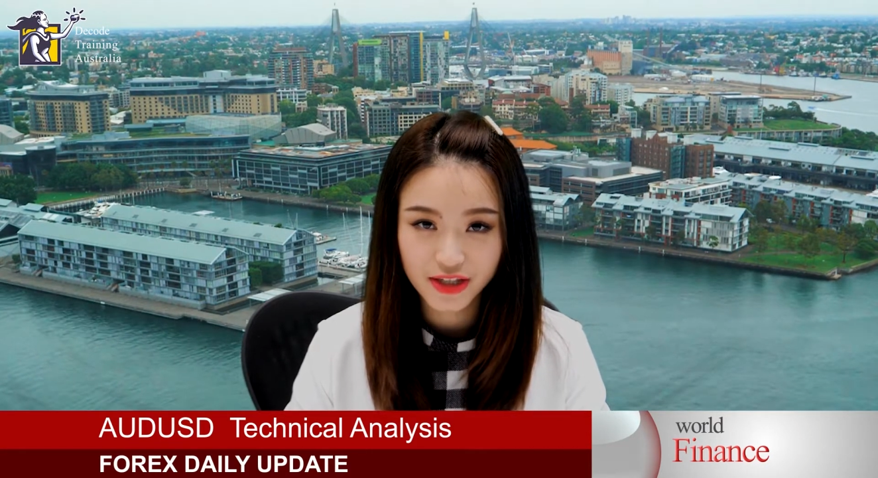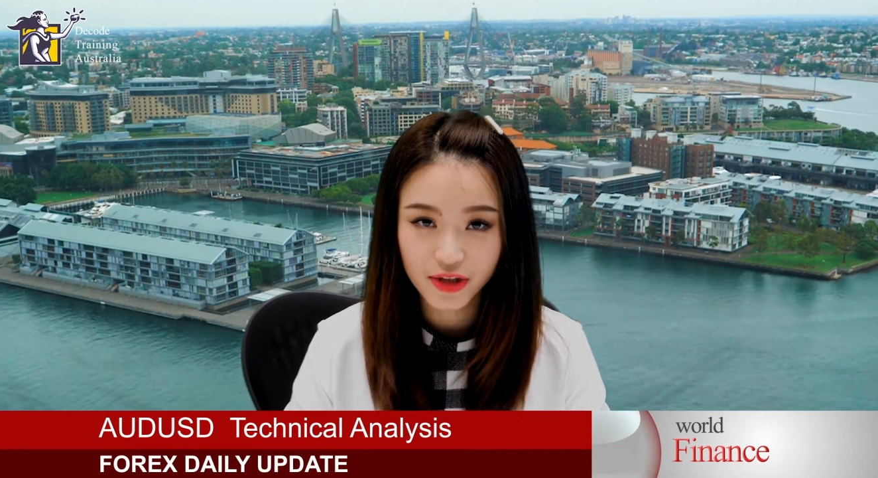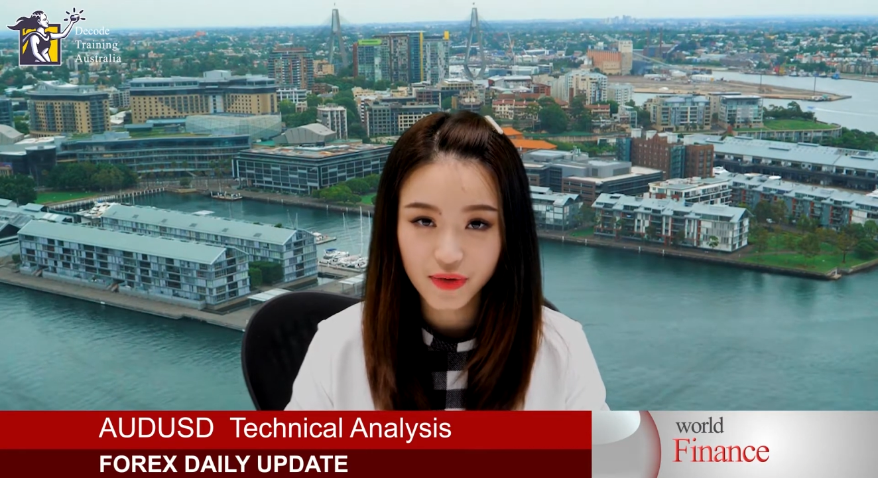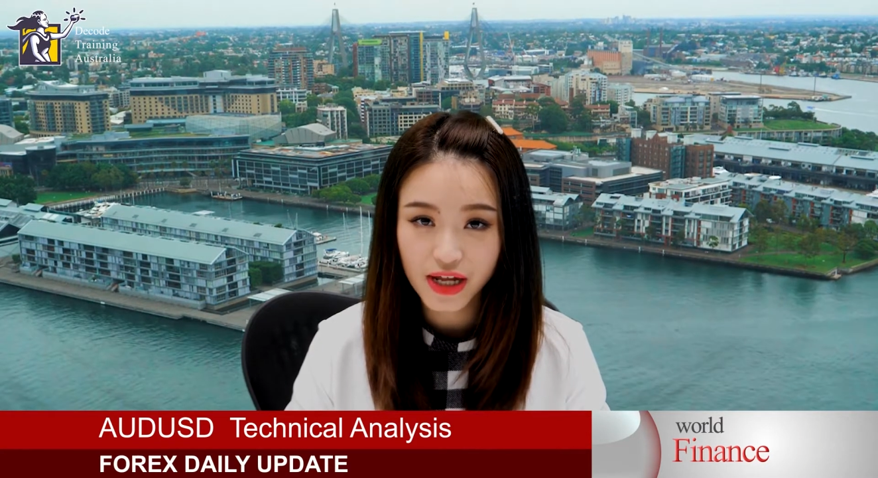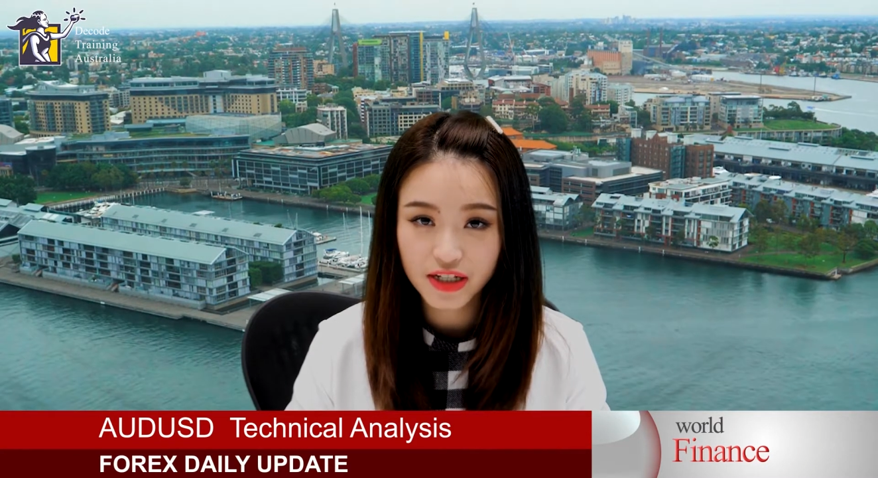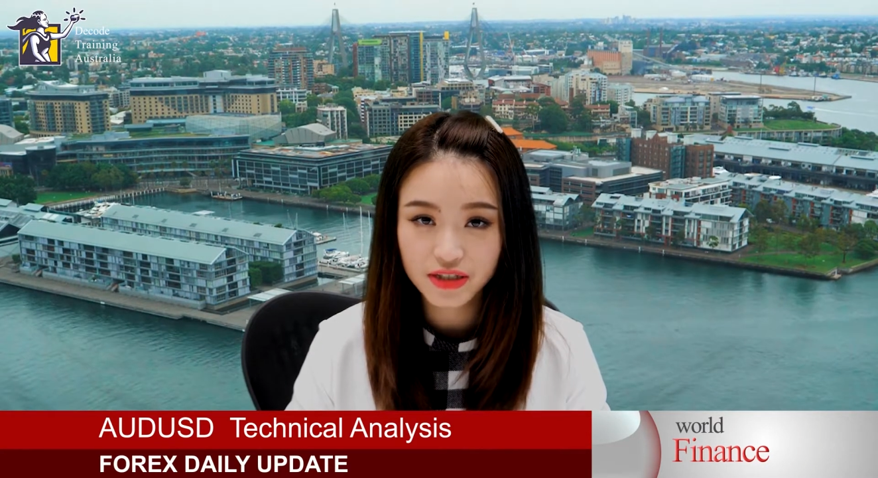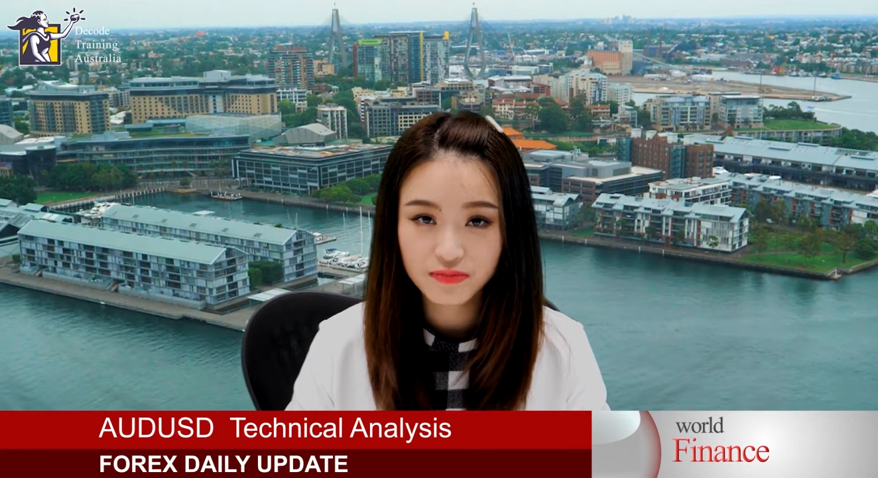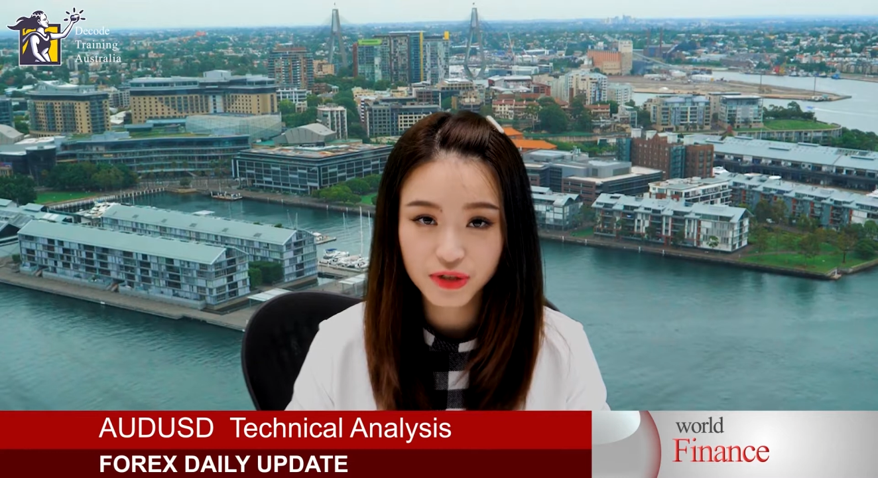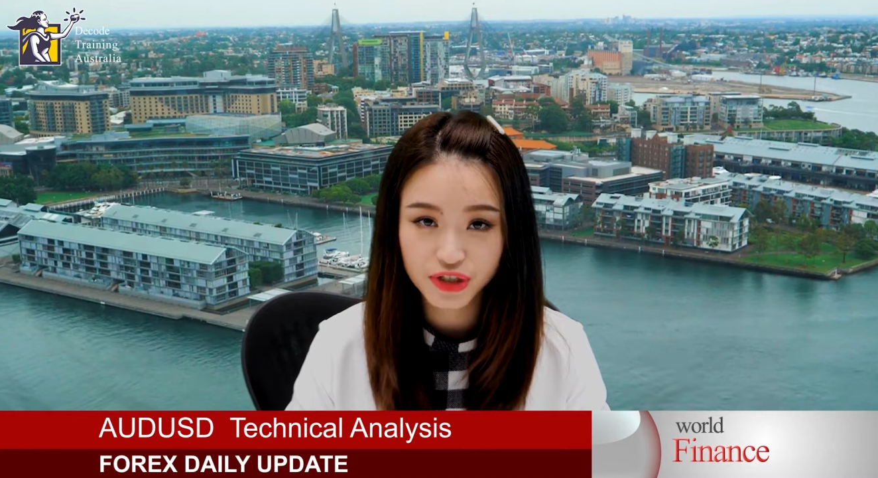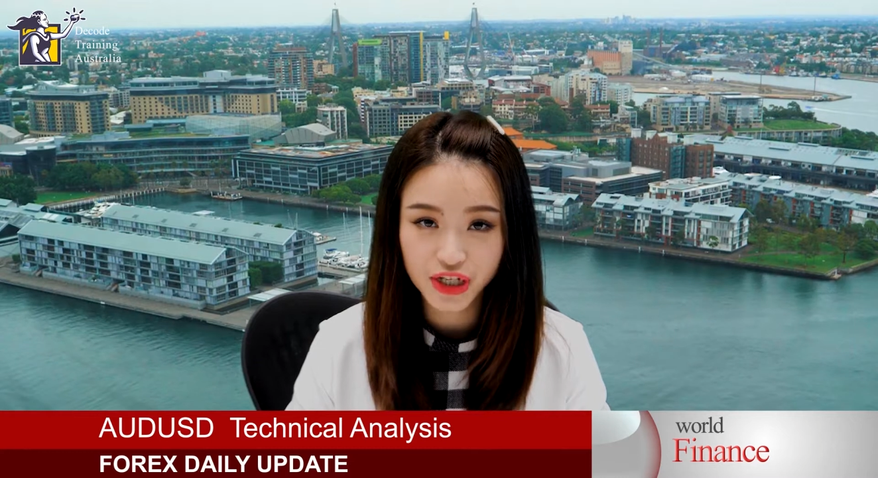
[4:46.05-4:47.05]
the US
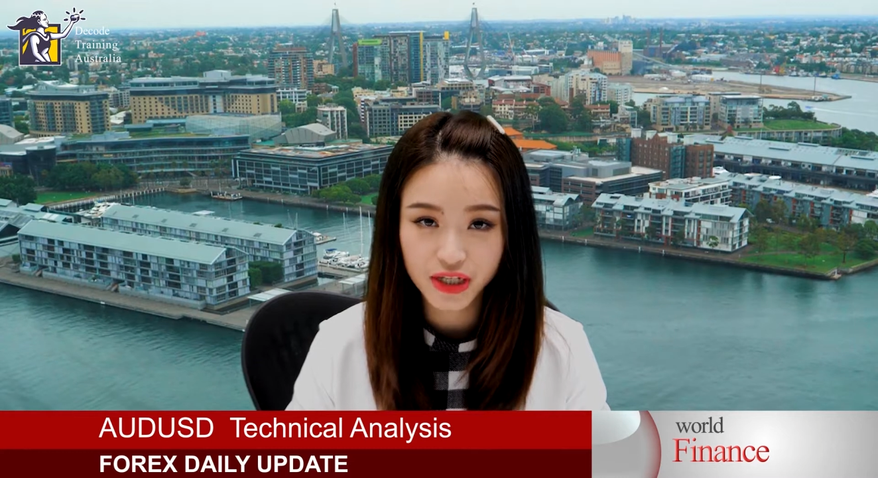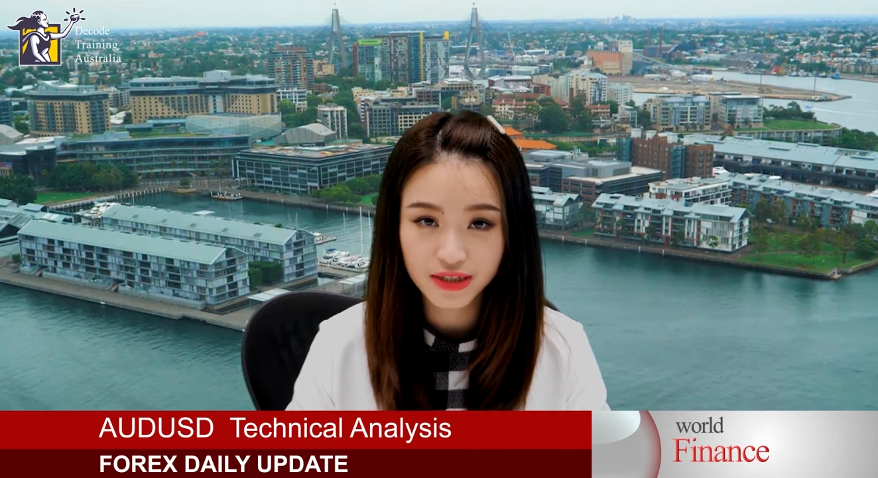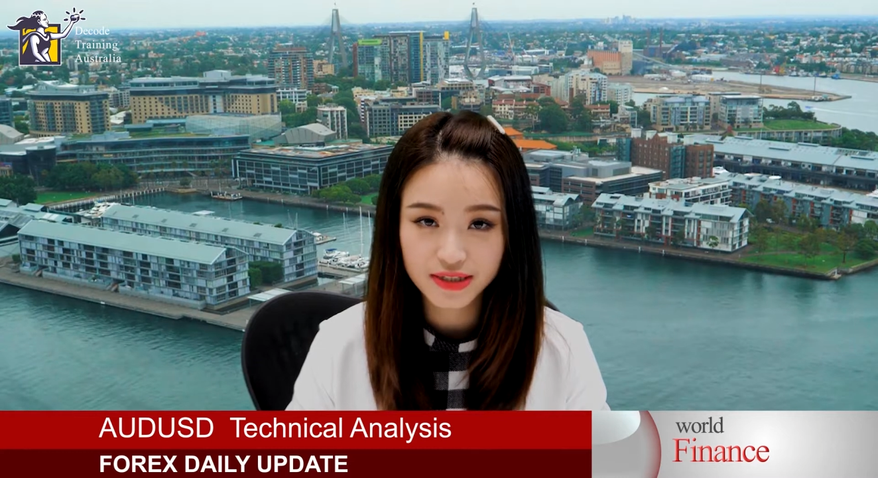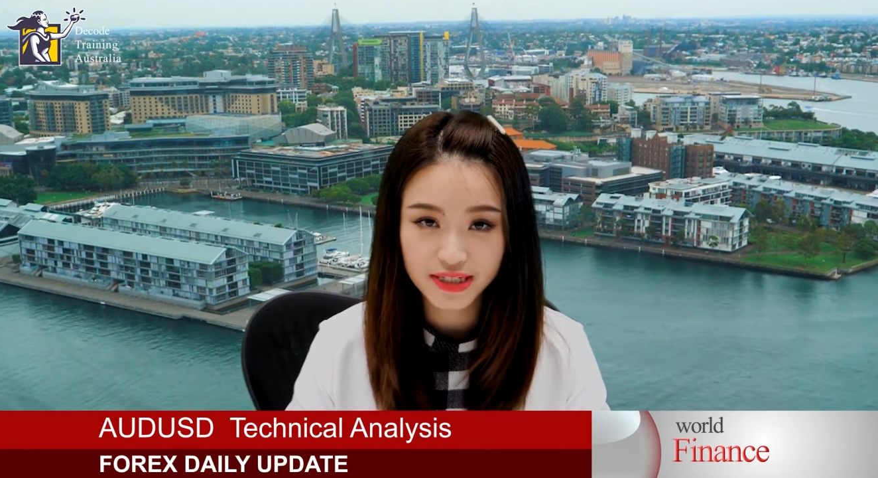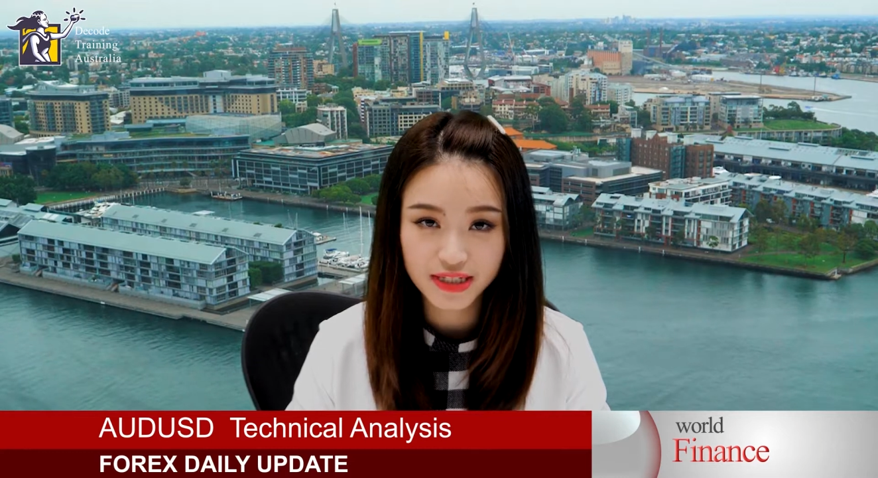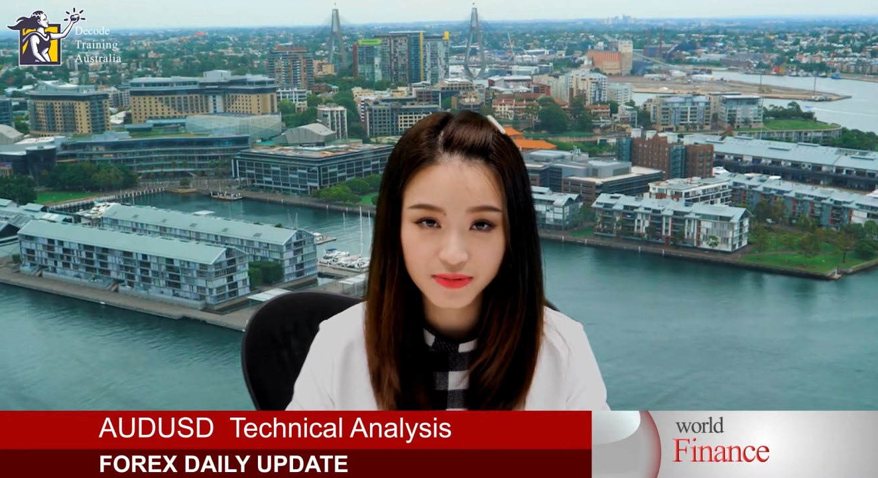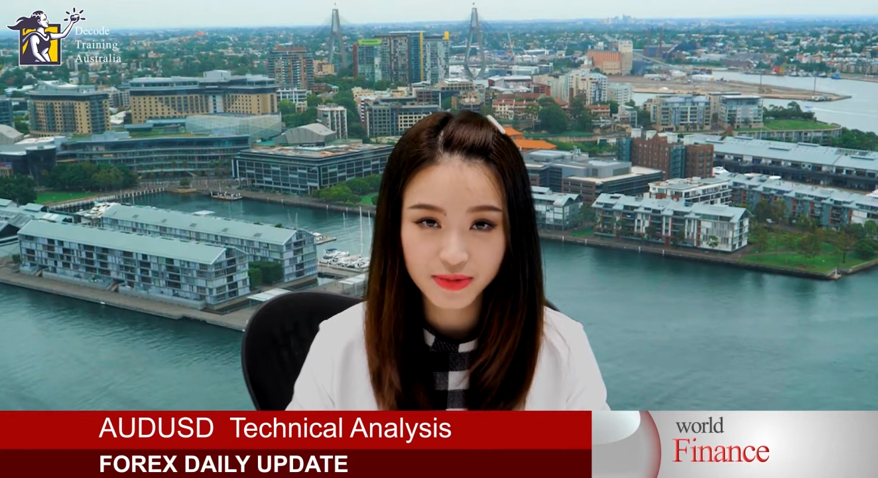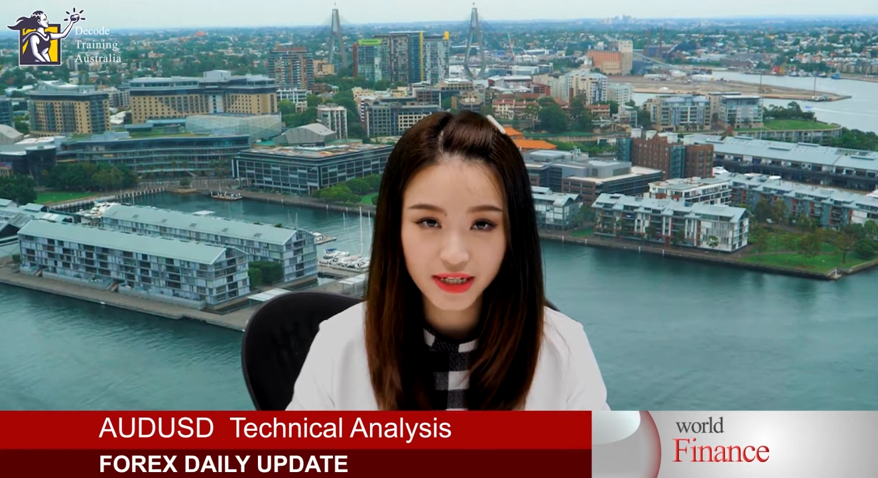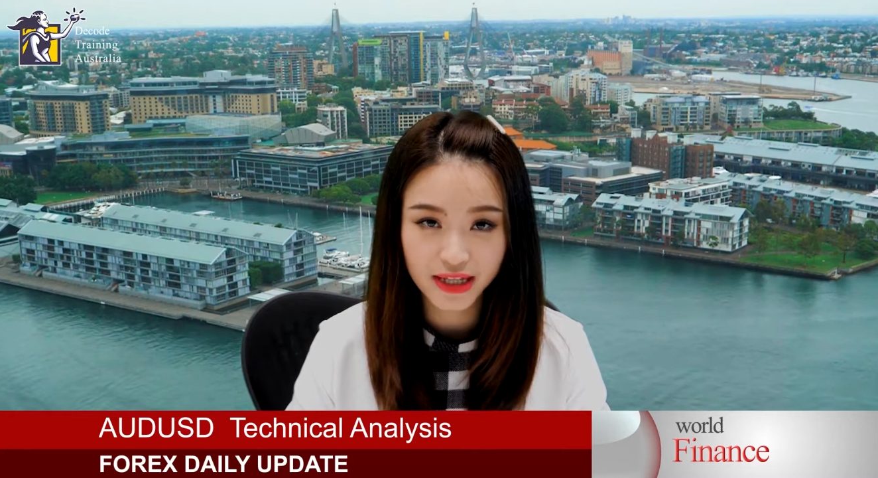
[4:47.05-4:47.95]
Michigan Sentiment